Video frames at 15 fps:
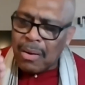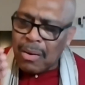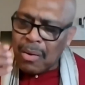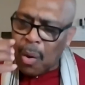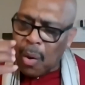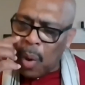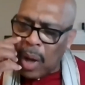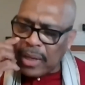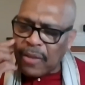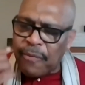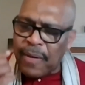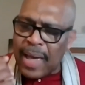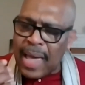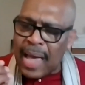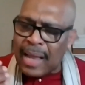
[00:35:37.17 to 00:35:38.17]
Now, what
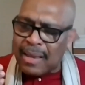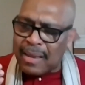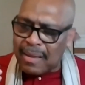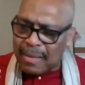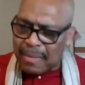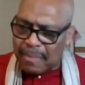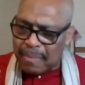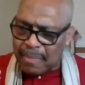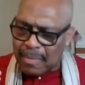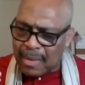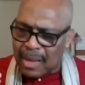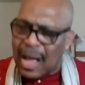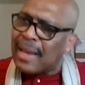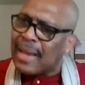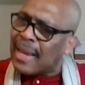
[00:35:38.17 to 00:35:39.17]
if I had
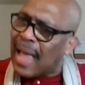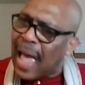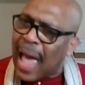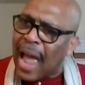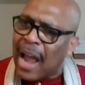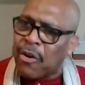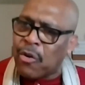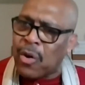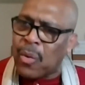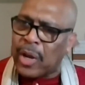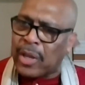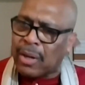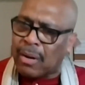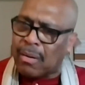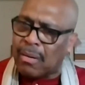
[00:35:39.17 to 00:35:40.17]
gotten angry
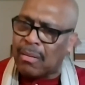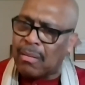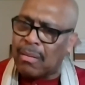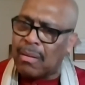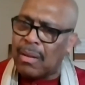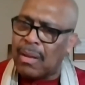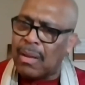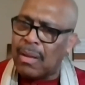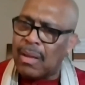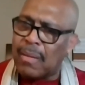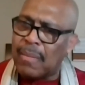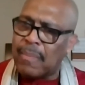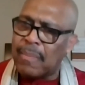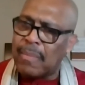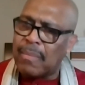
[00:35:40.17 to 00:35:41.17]
with her
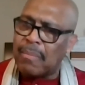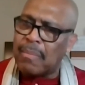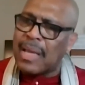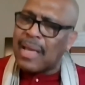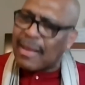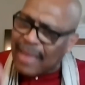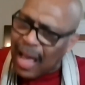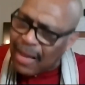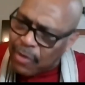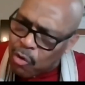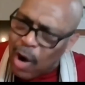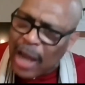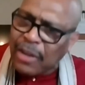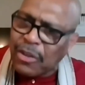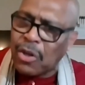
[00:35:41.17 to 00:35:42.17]
because I had the
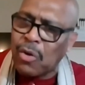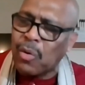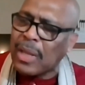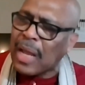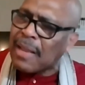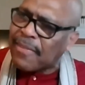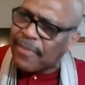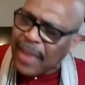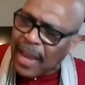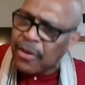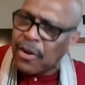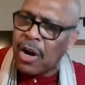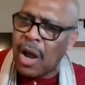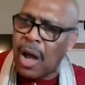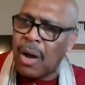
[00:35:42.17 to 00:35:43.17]
right to do it and
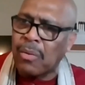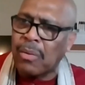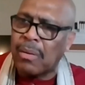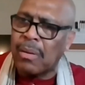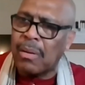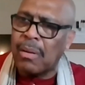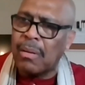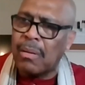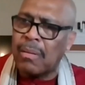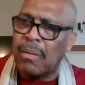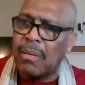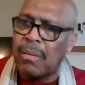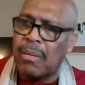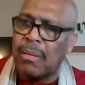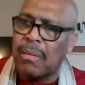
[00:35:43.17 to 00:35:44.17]
send her out
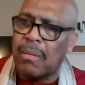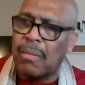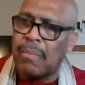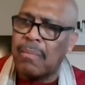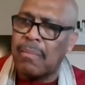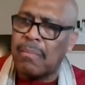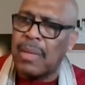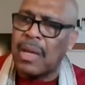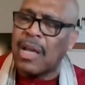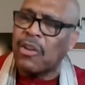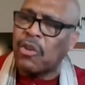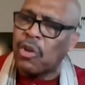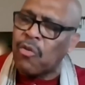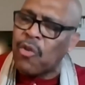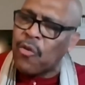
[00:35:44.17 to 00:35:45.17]

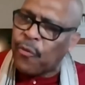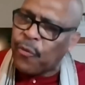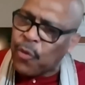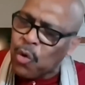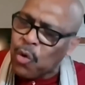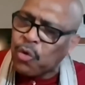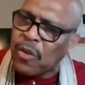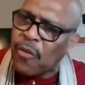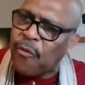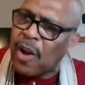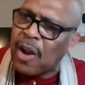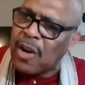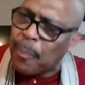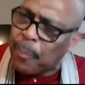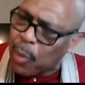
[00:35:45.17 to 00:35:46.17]
because she refused to
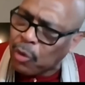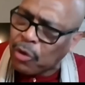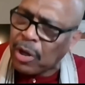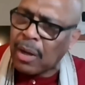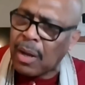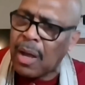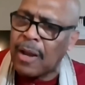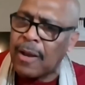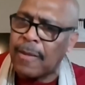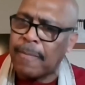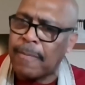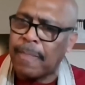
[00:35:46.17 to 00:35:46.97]
follow the protocol?